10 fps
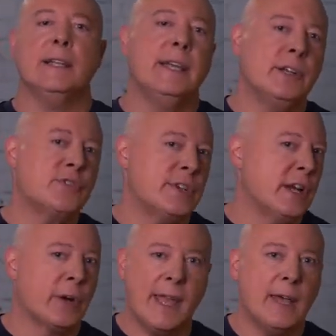Leakage
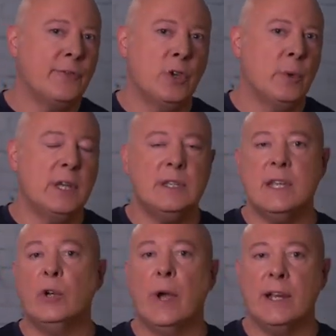SEER AFUE
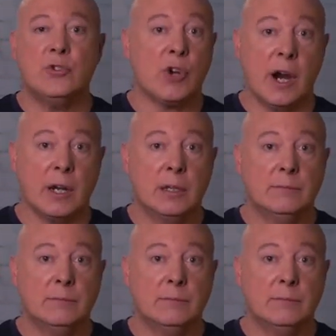Degrade chart,